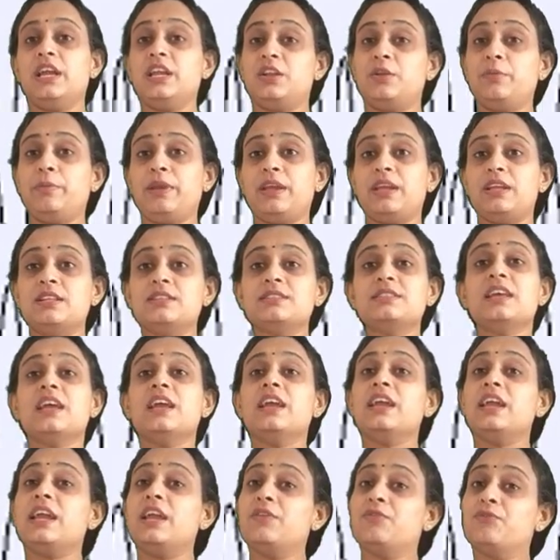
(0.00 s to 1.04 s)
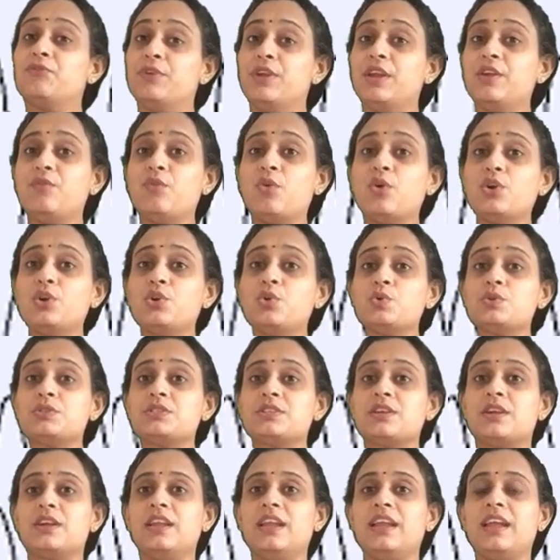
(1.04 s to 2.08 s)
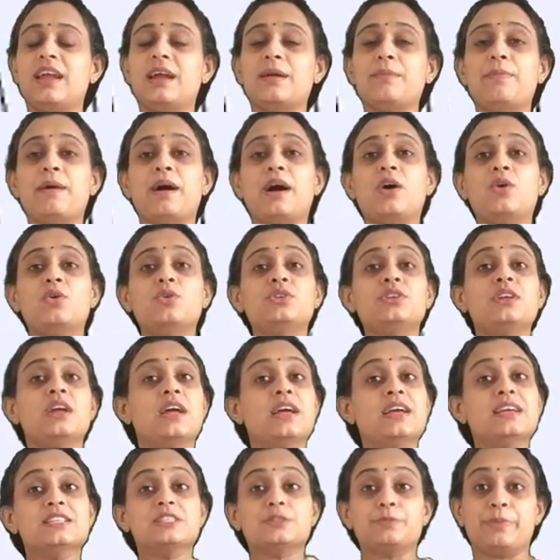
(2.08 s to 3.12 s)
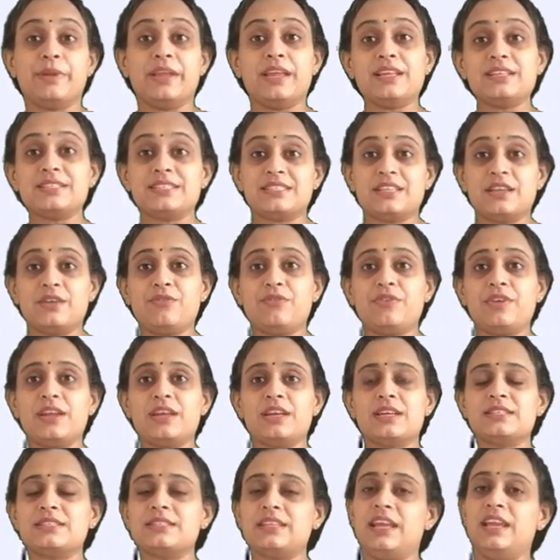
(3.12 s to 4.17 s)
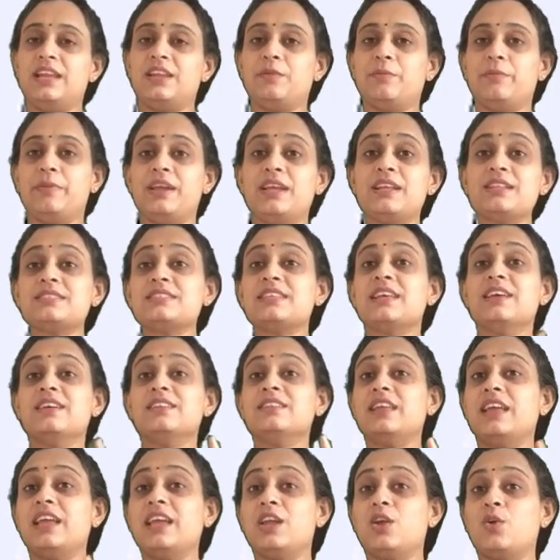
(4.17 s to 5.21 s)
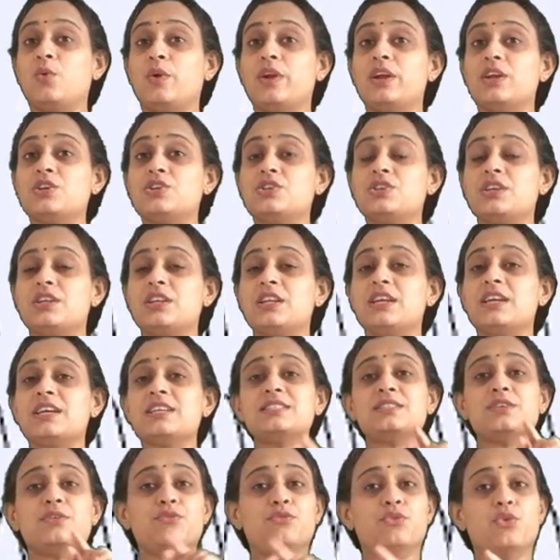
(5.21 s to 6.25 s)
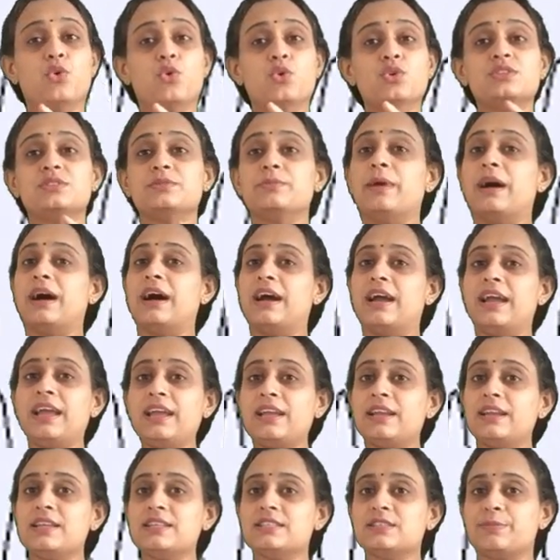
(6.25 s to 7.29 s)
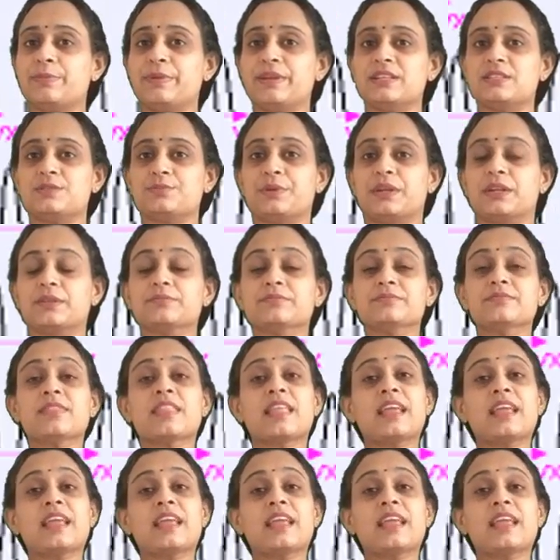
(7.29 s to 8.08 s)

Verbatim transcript: it means if we want to study about spring stiffness, it means the equation is force by displacement.